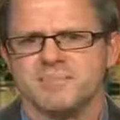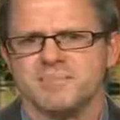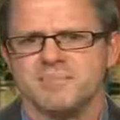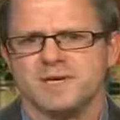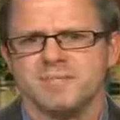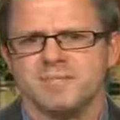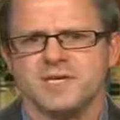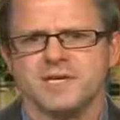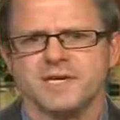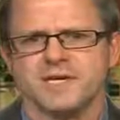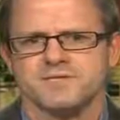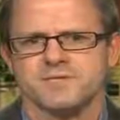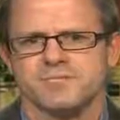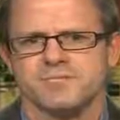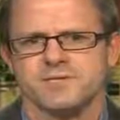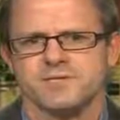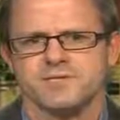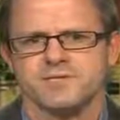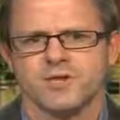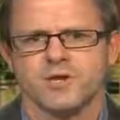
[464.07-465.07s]
maybe he has
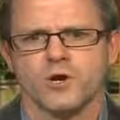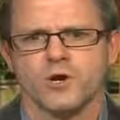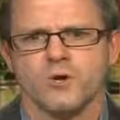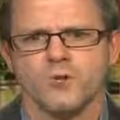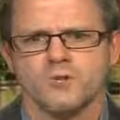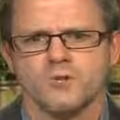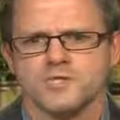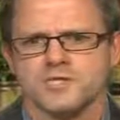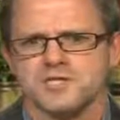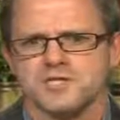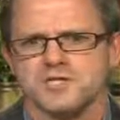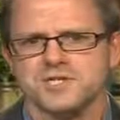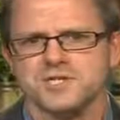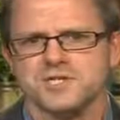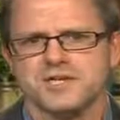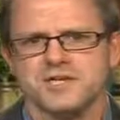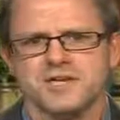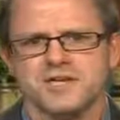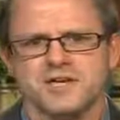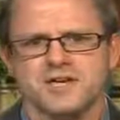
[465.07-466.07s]
to build a
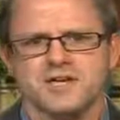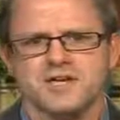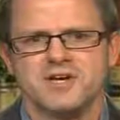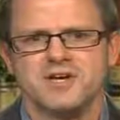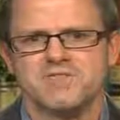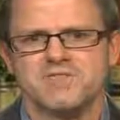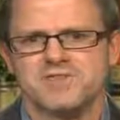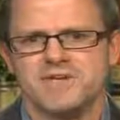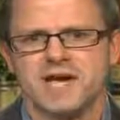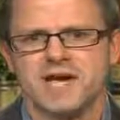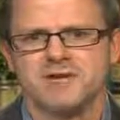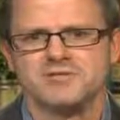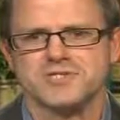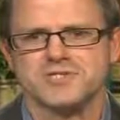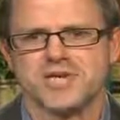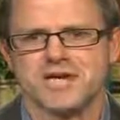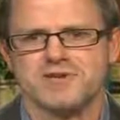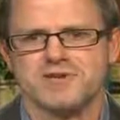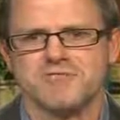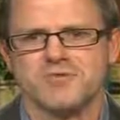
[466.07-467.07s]
coalition of the
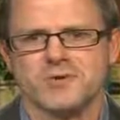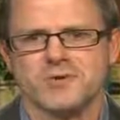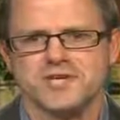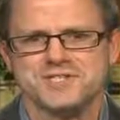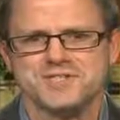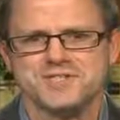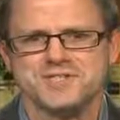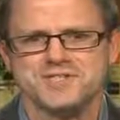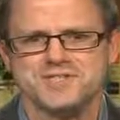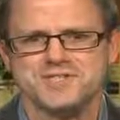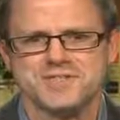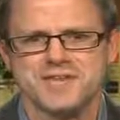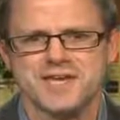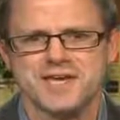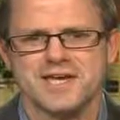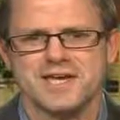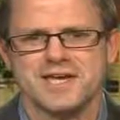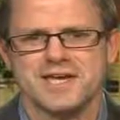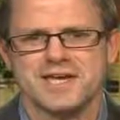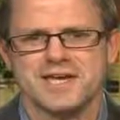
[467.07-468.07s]
outside voices
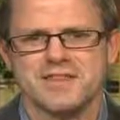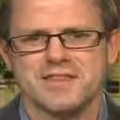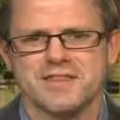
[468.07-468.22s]
that